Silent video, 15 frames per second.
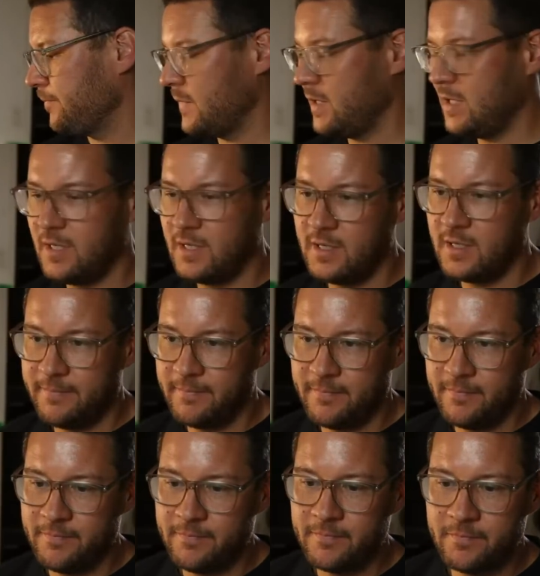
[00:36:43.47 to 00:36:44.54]
I'm
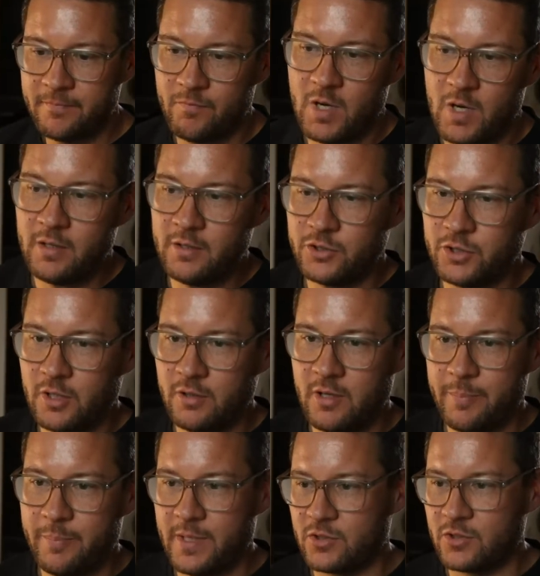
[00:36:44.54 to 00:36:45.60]
going to show you a
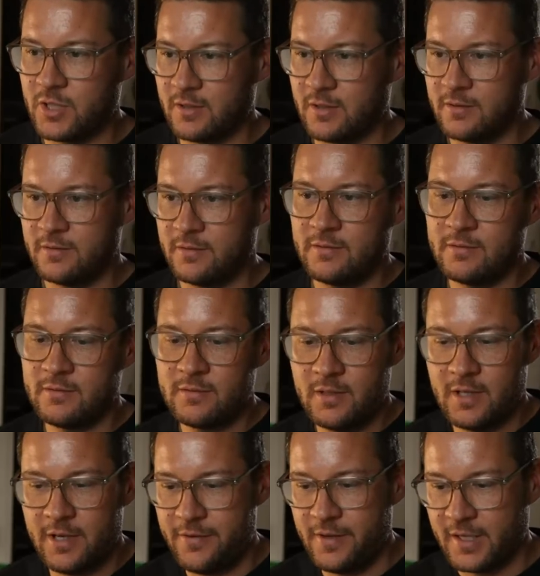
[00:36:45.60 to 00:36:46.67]
picture, I
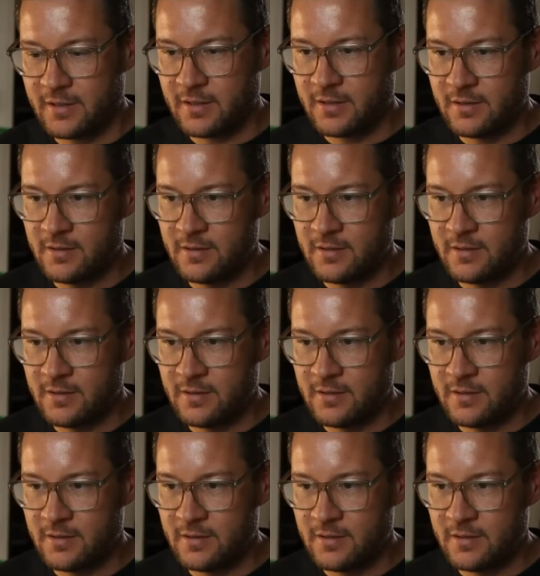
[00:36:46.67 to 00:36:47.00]
think.